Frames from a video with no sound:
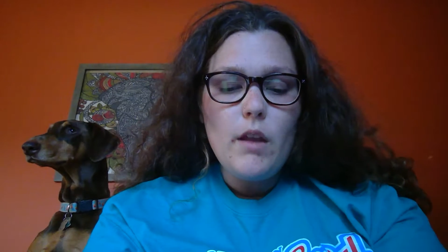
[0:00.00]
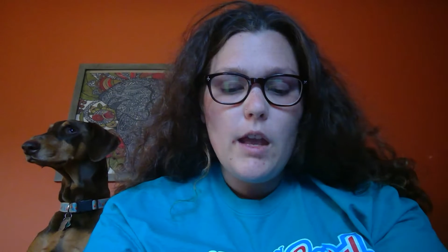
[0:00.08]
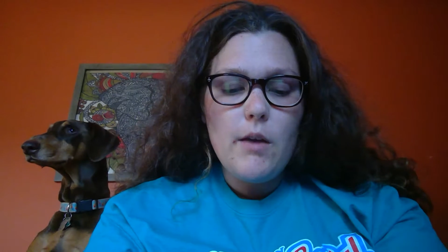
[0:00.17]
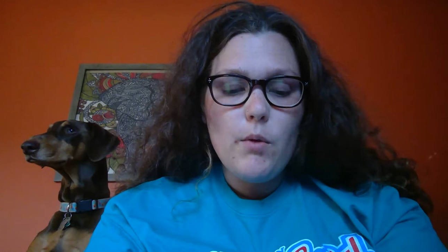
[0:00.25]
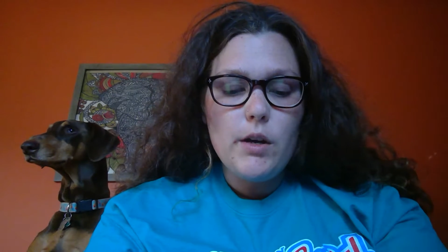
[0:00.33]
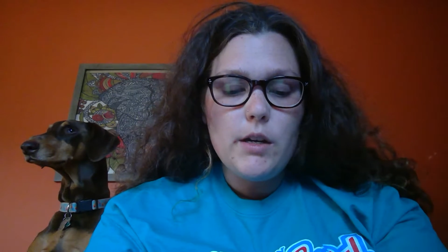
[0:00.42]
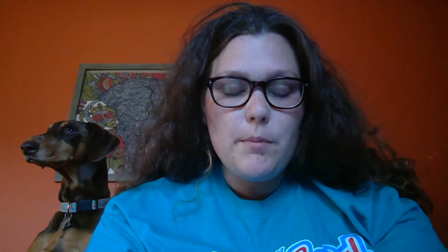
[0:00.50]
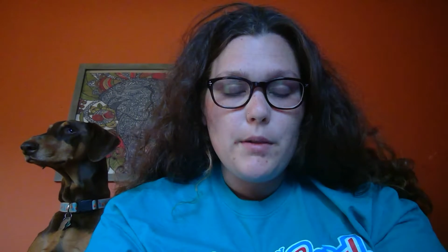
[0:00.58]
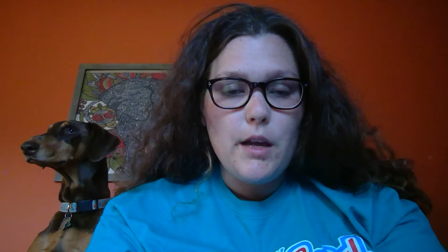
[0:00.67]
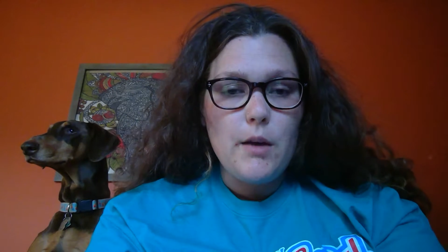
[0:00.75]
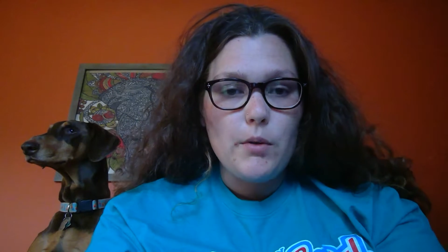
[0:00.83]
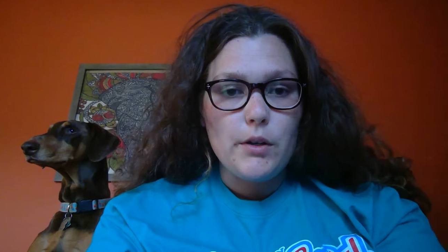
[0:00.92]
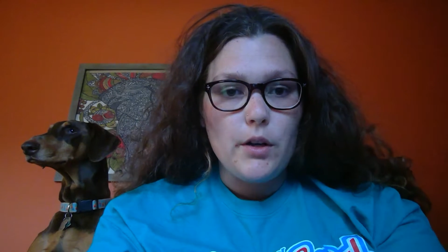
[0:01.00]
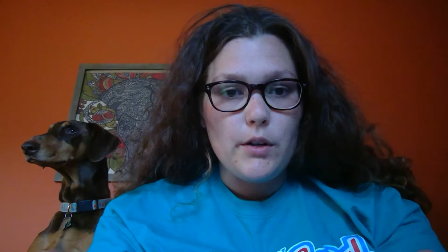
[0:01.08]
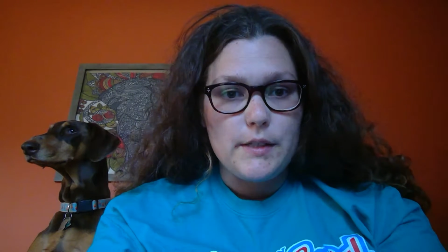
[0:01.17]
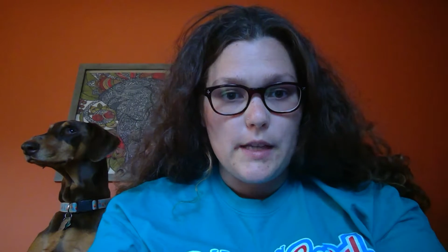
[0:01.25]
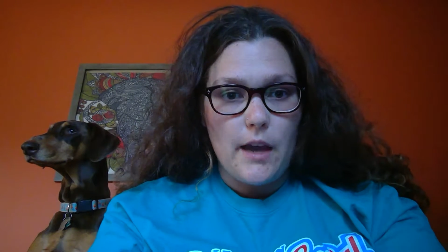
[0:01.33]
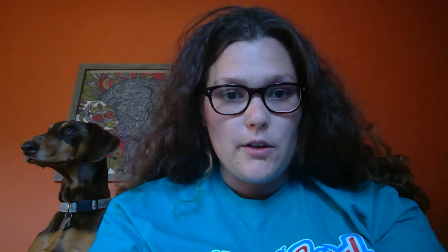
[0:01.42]
And we're going to plot what are
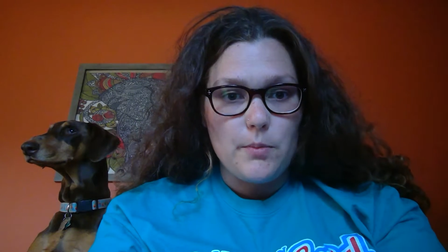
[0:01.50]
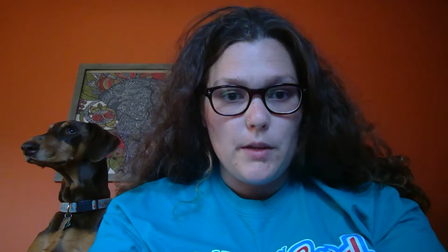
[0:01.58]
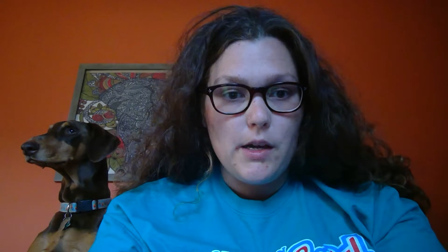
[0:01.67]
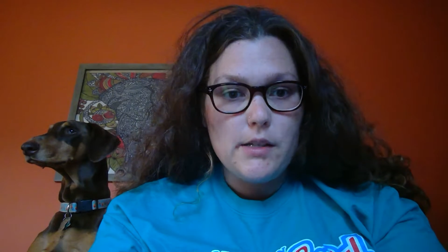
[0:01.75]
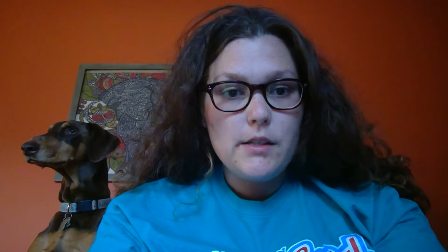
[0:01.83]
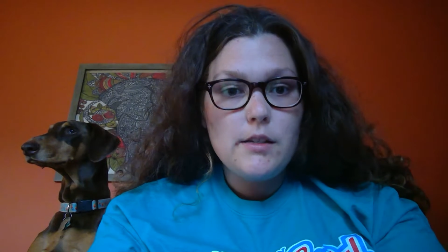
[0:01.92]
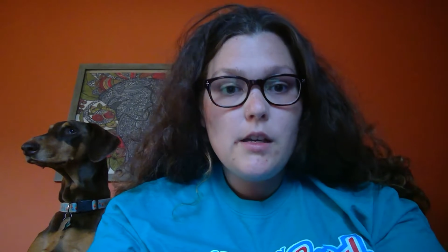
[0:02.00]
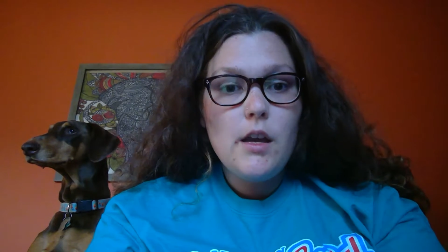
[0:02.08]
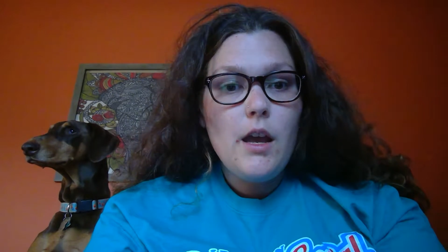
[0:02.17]
called scatter plots.